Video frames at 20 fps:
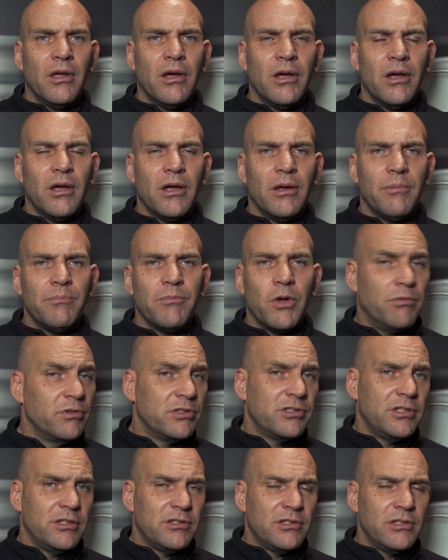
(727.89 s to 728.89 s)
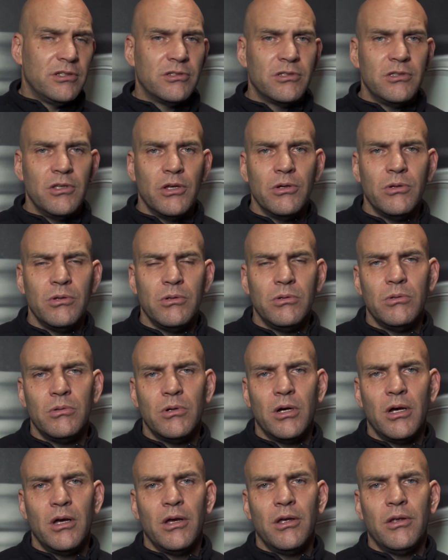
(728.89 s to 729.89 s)
Obviously this is
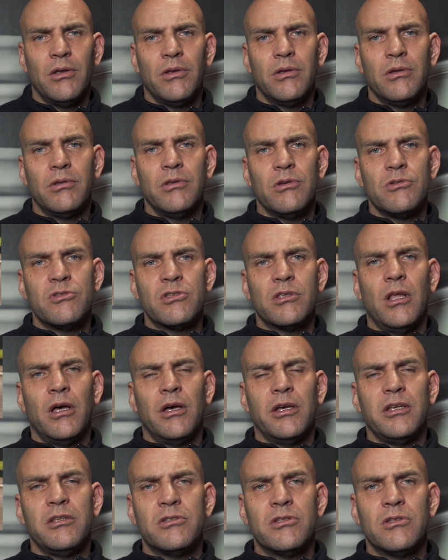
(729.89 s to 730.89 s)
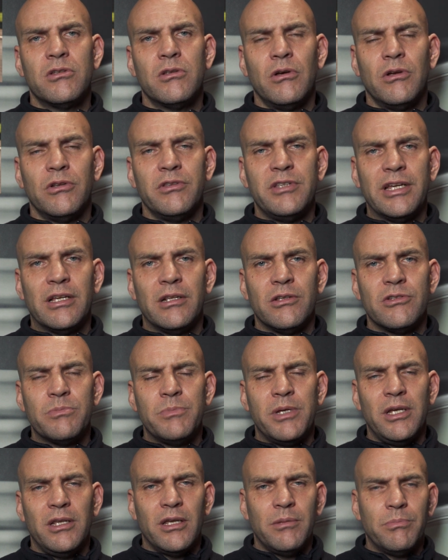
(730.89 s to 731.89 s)
no slight on Nicholas
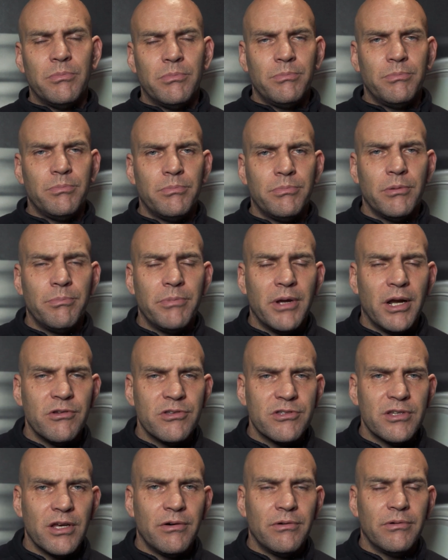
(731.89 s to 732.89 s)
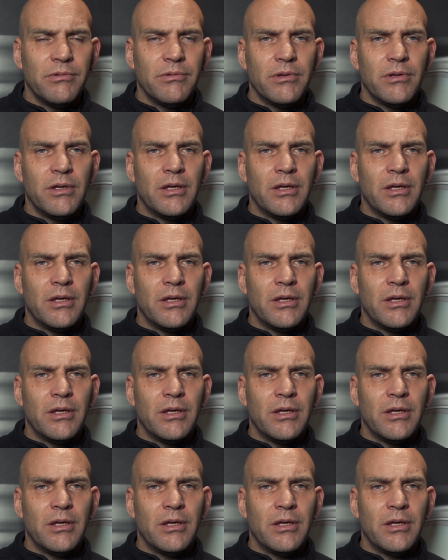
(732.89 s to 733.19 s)
Mee. They prepare and sell